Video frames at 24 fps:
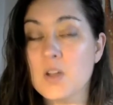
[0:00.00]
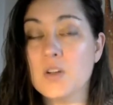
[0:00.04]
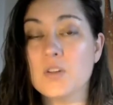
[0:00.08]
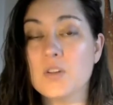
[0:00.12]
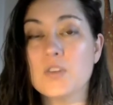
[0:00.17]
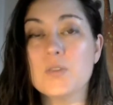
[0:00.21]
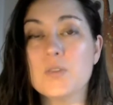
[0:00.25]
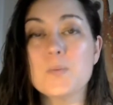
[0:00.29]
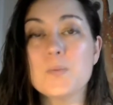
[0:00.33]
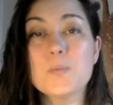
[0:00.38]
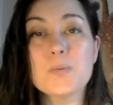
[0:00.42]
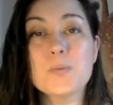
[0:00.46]

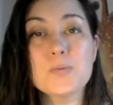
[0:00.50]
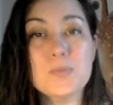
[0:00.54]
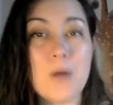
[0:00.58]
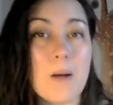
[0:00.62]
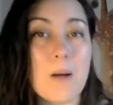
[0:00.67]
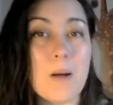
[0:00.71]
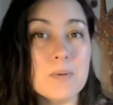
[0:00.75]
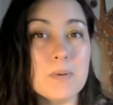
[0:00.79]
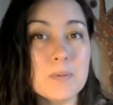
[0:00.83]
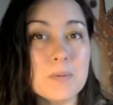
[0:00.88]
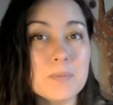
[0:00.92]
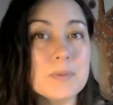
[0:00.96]
you
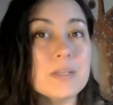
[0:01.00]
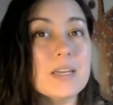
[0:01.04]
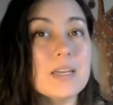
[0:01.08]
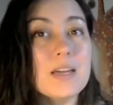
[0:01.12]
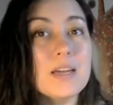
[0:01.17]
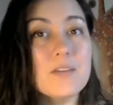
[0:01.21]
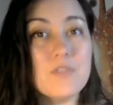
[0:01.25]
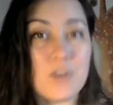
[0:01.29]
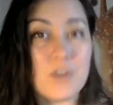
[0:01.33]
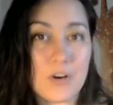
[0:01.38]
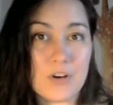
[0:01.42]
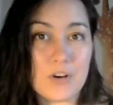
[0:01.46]
probably
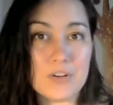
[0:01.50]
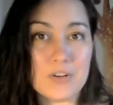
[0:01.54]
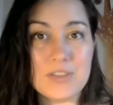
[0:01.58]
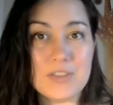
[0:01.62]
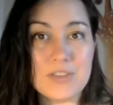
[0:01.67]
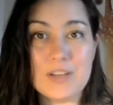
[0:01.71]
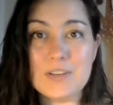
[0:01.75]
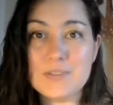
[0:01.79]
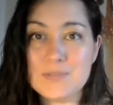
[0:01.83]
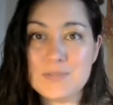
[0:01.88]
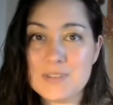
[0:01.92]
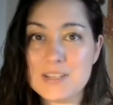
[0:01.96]
have heard
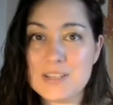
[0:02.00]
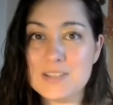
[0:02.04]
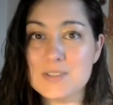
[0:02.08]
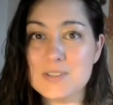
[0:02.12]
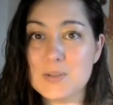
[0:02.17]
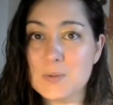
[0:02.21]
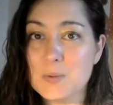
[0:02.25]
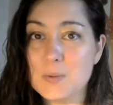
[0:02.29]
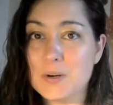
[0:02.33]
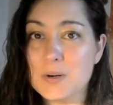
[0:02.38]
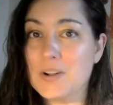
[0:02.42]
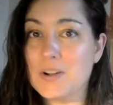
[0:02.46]
that you need
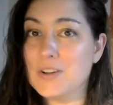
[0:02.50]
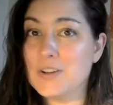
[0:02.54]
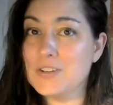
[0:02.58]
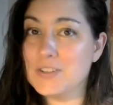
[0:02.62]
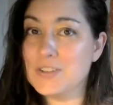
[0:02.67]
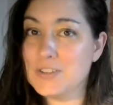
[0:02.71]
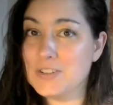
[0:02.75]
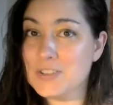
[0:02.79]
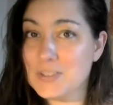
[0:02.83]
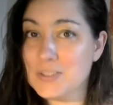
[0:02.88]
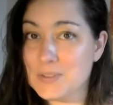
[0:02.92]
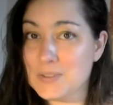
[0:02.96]
to work on
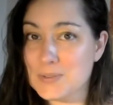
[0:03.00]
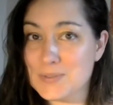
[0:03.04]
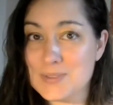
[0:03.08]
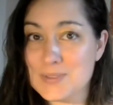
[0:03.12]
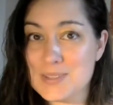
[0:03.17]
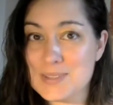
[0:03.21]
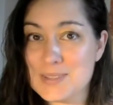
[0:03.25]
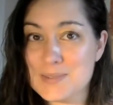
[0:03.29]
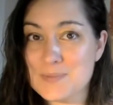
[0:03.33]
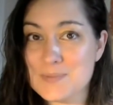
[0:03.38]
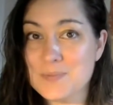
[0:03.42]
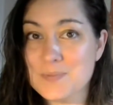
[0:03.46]
your
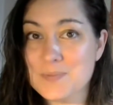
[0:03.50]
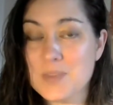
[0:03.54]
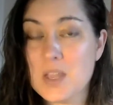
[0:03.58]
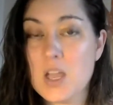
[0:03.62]
glutes.